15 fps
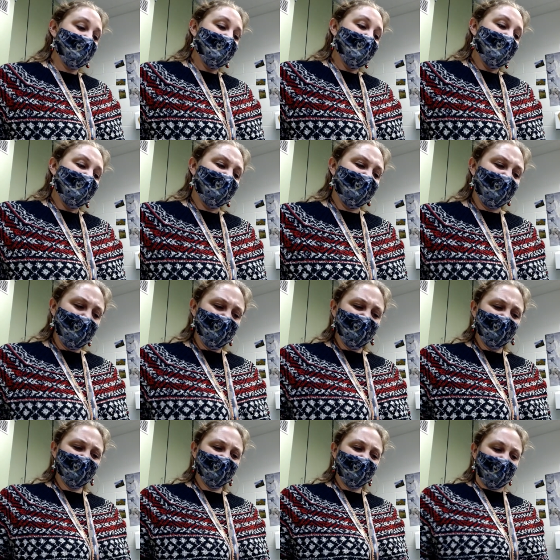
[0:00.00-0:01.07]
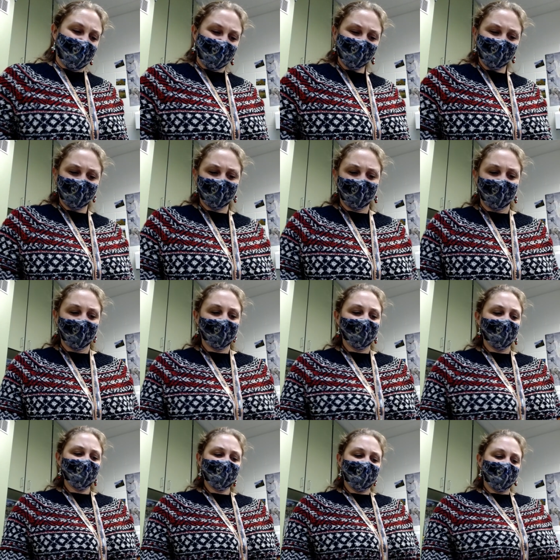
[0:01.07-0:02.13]
They opened the door cautiously and closed
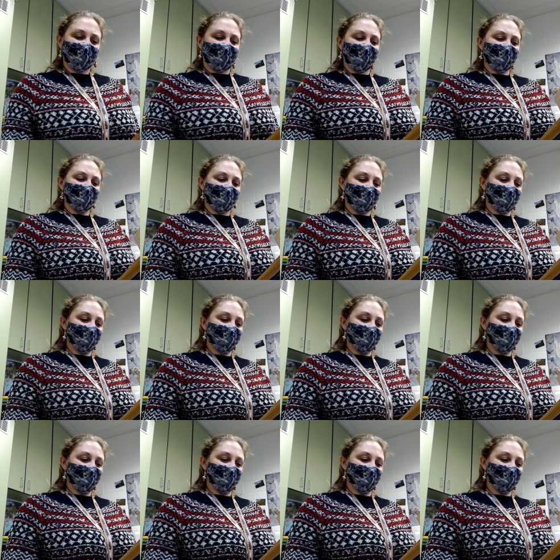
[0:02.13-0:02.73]
it behind them.